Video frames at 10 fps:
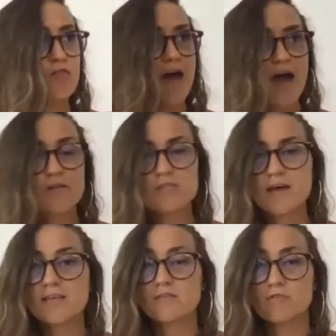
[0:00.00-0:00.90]
the
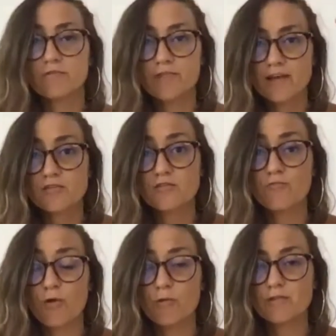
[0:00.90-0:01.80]
outside is a reflection of
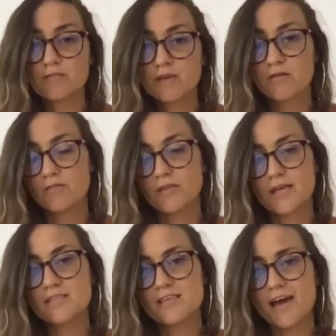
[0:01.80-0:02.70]
what we think on the
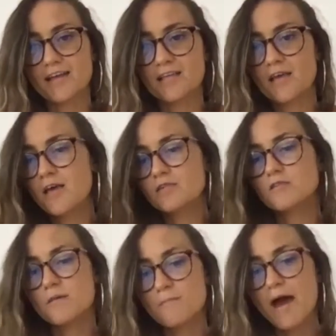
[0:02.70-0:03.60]
inside so
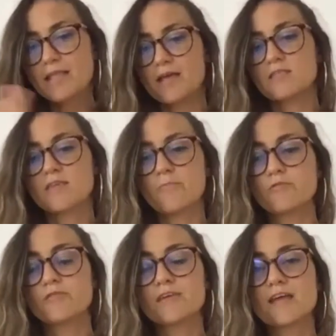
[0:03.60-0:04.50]
then my next step was
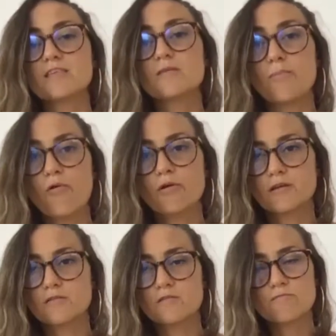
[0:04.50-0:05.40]
to get support
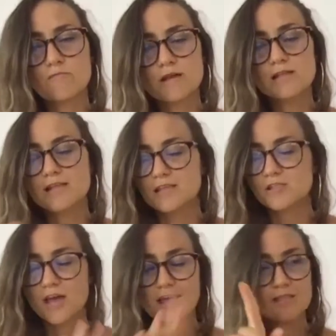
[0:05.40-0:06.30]
into really like
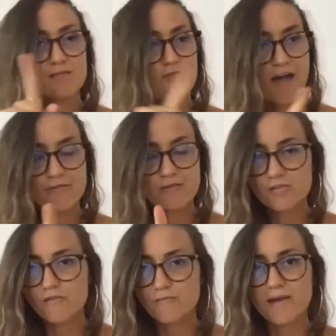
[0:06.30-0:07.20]
checking the
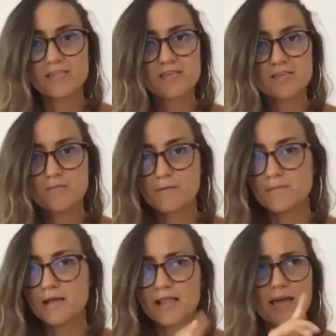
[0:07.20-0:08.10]
viruses of my system and
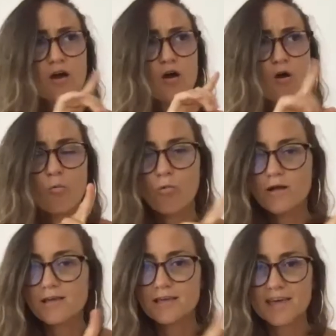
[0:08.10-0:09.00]
being like
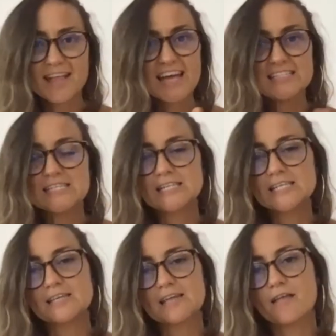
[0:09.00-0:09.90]
what can I
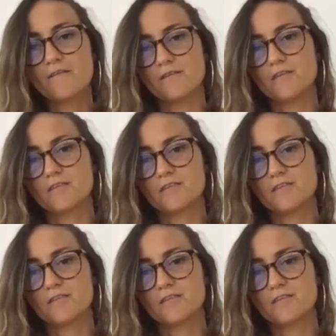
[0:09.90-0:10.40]
delete out of this?